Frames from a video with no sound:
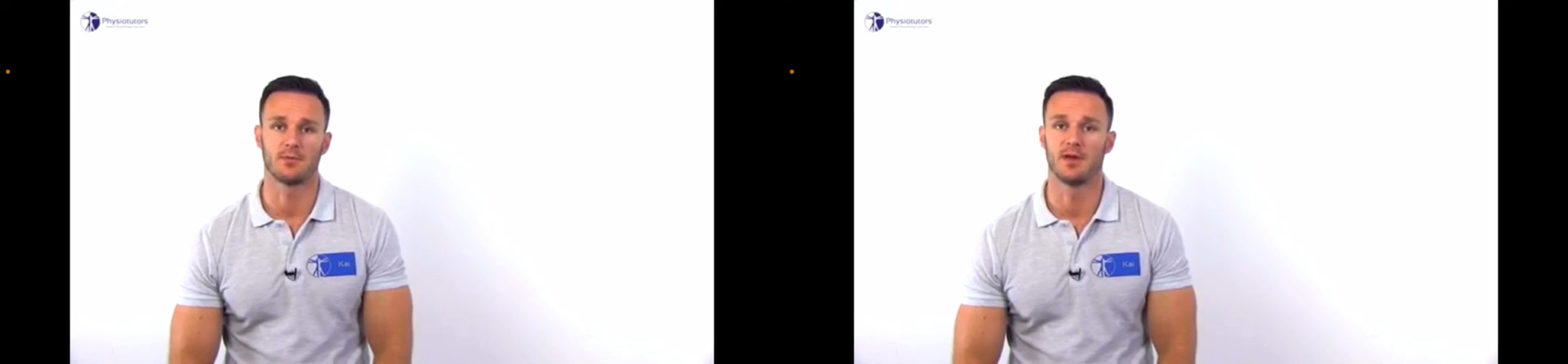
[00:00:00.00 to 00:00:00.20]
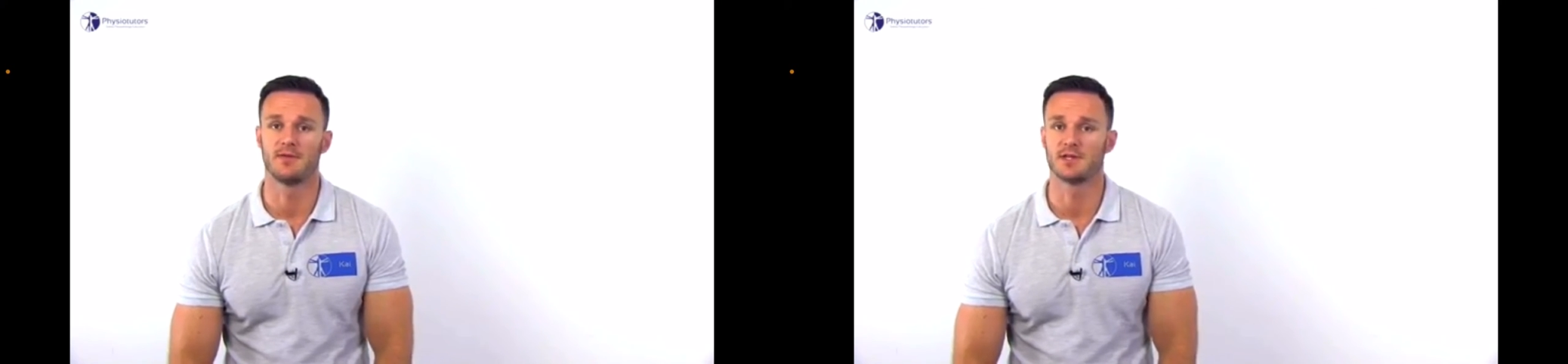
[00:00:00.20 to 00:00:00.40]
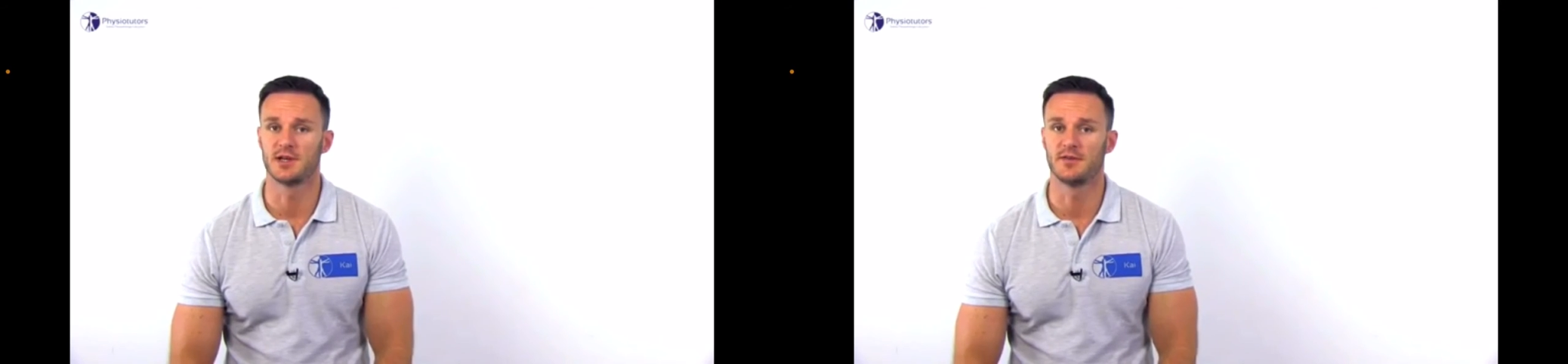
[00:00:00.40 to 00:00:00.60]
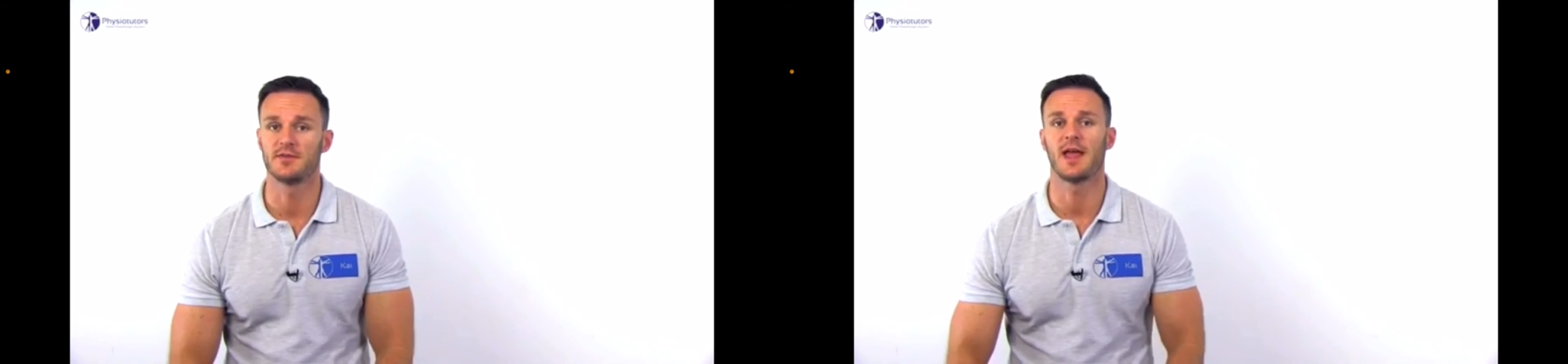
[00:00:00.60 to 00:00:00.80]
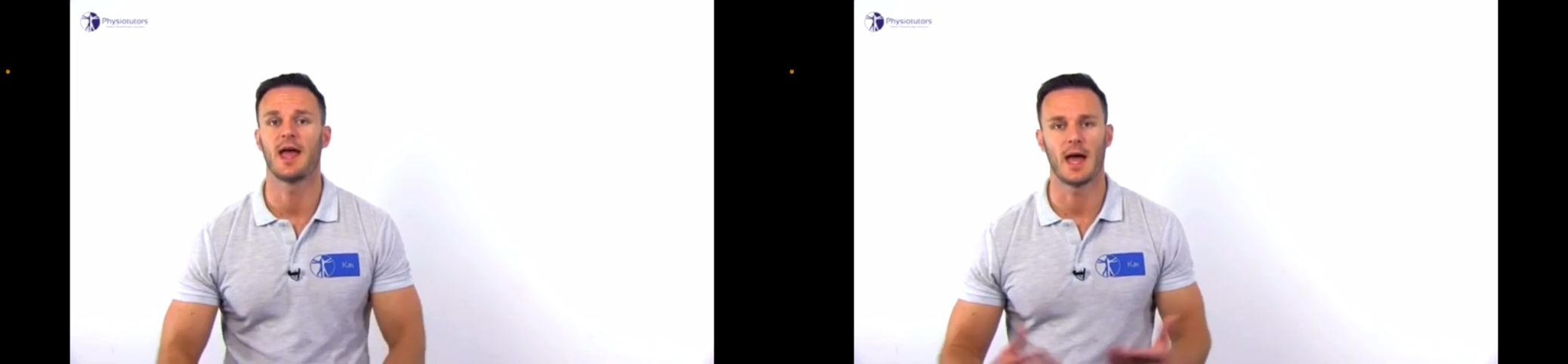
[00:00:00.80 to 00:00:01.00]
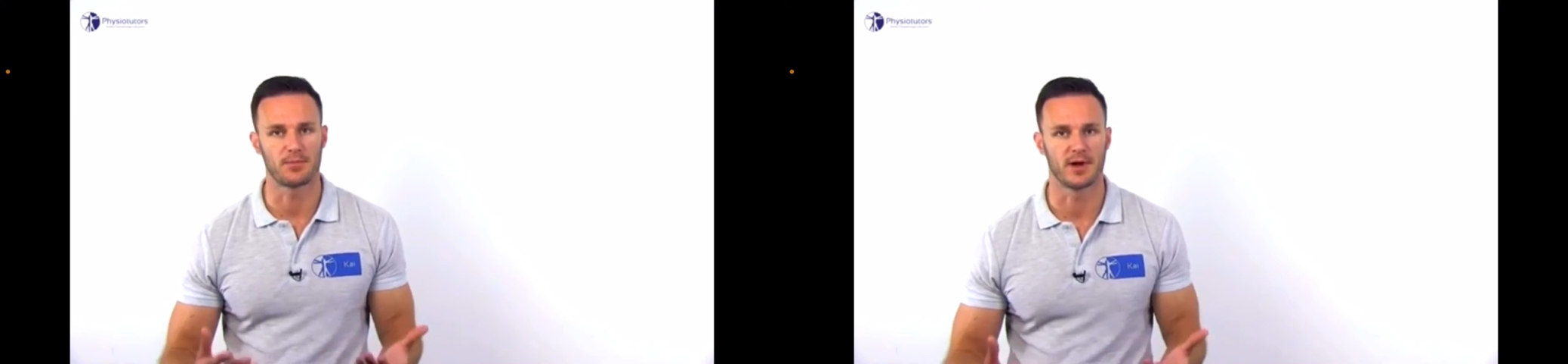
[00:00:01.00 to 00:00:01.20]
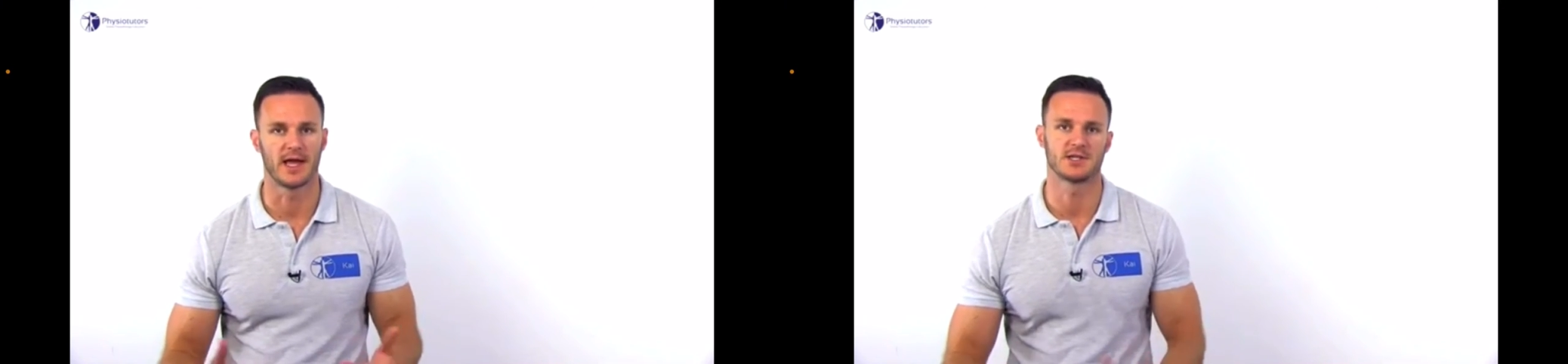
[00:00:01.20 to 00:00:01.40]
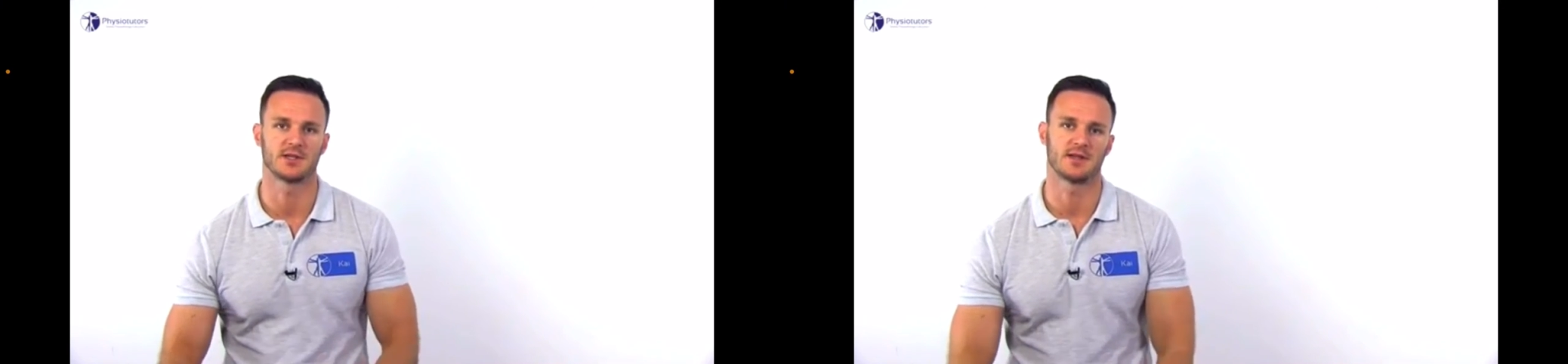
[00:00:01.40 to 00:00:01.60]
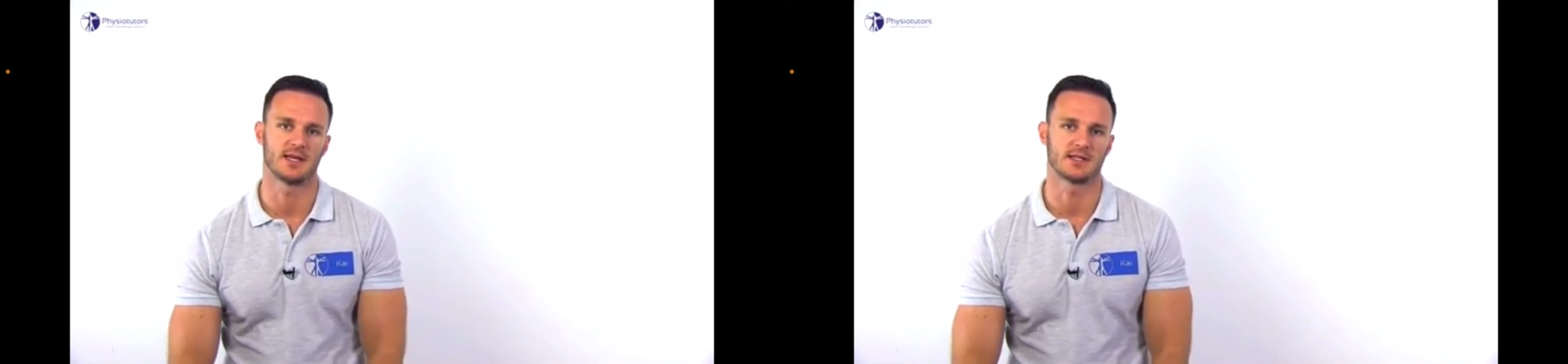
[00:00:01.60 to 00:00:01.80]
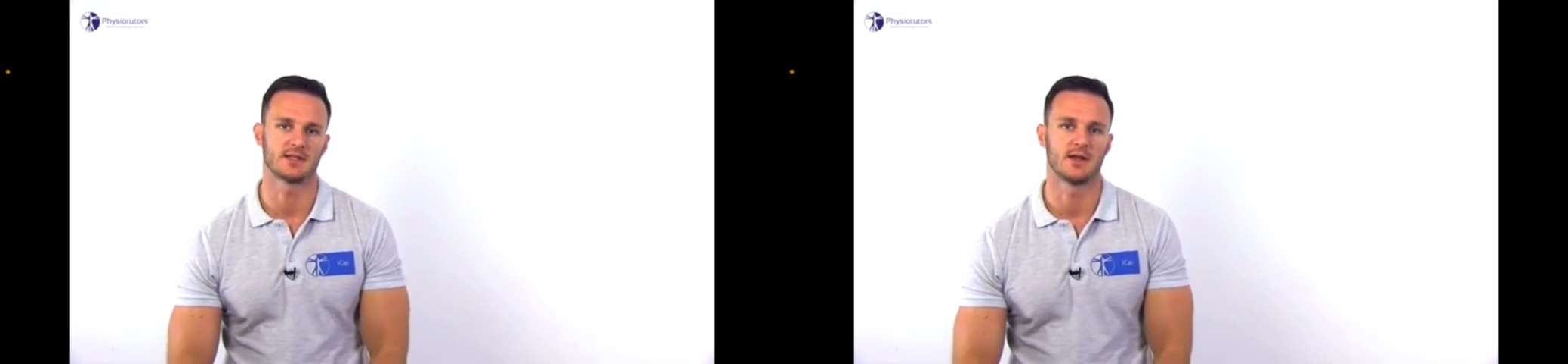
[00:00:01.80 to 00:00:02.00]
pivot shift apprehension test.